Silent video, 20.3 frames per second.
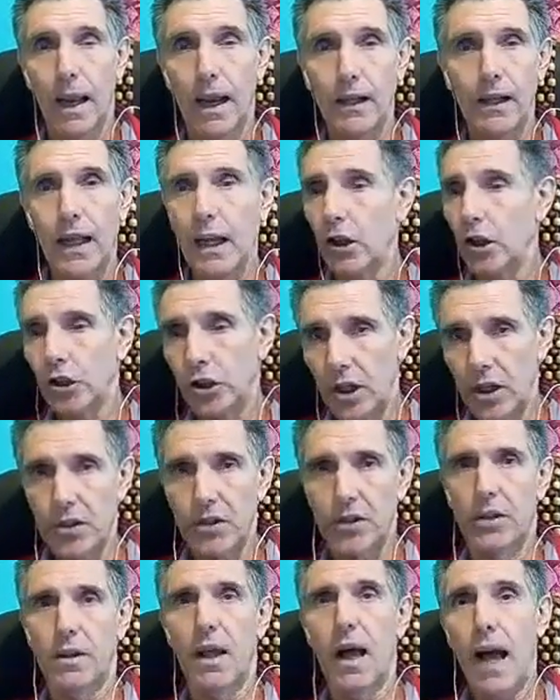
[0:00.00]
and not
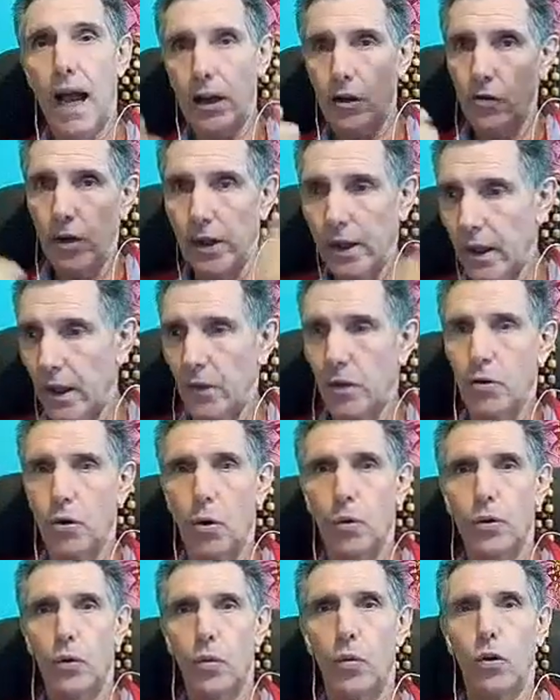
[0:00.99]
just hydrate and
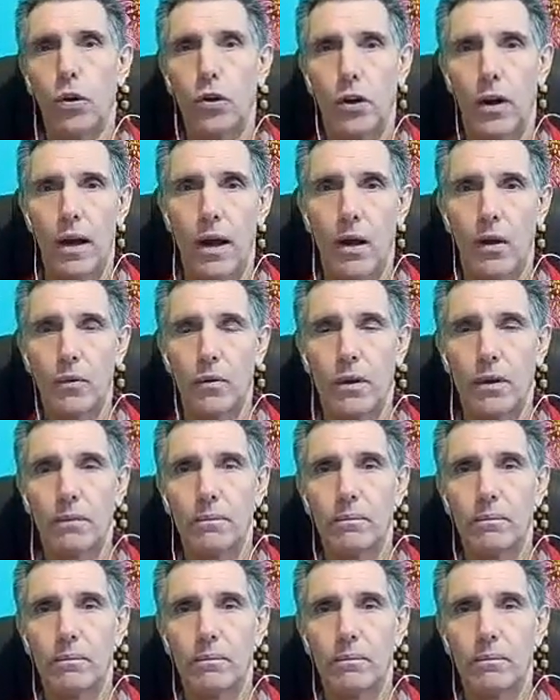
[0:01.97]
throw the water out.